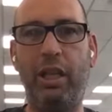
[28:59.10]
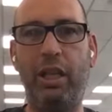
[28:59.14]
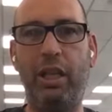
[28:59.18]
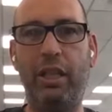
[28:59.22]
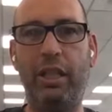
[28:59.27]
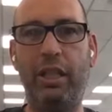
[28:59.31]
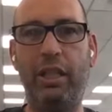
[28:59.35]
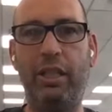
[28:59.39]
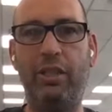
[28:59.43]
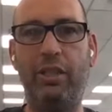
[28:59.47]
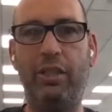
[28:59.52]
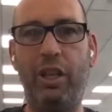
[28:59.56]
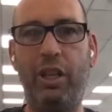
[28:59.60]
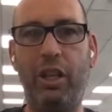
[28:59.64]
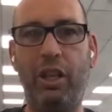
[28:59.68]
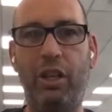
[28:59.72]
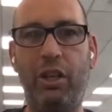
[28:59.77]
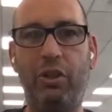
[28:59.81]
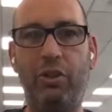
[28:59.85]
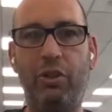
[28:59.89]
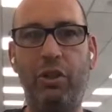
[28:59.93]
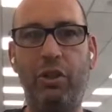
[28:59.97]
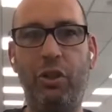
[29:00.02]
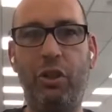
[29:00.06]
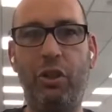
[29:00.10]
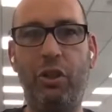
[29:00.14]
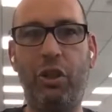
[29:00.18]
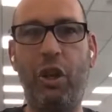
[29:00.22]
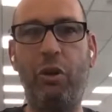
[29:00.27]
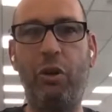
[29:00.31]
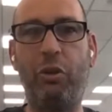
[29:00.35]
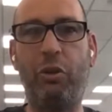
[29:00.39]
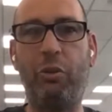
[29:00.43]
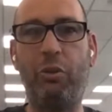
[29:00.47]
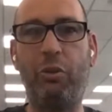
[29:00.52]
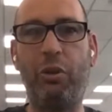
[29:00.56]
is you
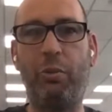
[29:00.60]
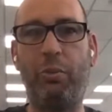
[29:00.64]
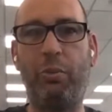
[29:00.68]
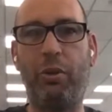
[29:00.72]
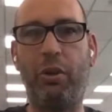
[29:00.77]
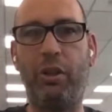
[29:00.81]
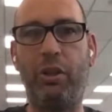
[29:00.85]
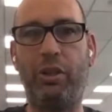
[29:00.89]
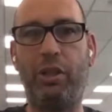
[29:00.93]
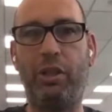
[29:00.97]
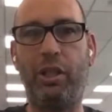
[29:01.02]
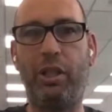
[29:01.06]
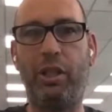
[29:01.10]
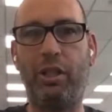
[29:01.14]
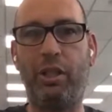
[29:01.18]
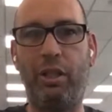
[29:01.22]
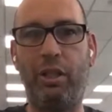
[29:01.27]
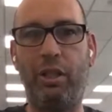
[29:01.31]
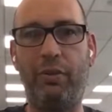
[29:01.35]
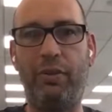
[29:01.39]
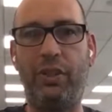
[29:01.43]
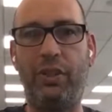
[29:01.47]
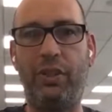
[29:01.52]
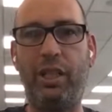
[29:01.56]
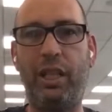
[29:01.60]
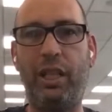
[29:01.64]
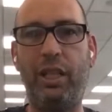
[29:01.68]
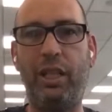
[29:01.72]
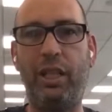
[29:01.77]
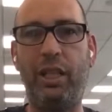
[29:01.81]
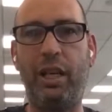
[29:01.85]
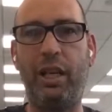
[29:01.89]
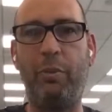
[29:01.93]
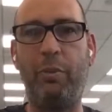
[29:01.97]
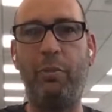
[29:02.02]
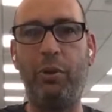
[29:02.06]
go through the process of
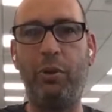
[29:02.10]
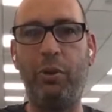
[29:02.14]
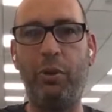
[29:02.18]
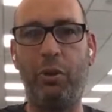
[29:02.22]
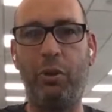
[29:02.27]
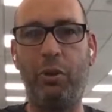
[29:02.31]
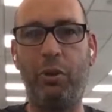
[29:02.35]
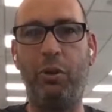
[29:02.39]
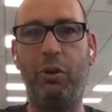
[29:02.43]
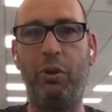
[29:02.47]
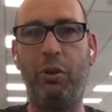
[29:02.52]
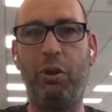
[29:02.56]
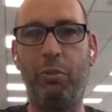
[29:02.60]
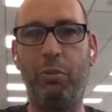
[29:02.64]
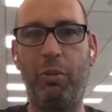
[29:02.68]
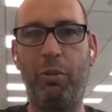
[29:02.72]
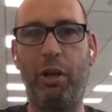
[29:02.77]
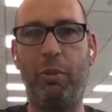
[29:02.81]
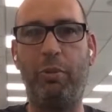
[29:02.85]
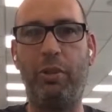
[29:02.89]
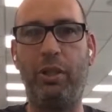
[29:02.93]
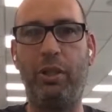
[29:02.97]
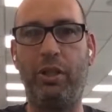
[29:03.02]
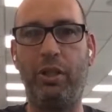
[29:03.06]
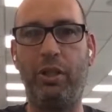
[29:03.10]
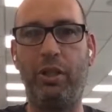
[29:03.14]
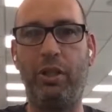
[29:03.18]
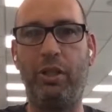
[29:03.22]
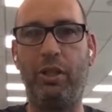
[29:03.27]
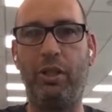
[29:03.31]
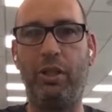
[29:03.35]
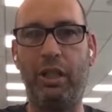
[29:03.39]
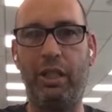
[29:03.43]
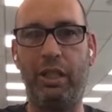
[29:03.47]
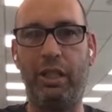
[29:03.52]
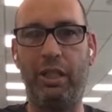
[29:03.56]
setting up your Google My
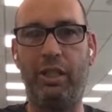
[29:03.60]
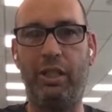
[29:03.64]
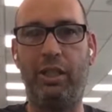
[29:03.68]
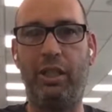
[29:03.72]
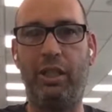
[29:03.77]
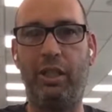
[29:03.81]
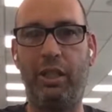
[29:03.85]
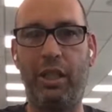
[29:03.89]
Business listing.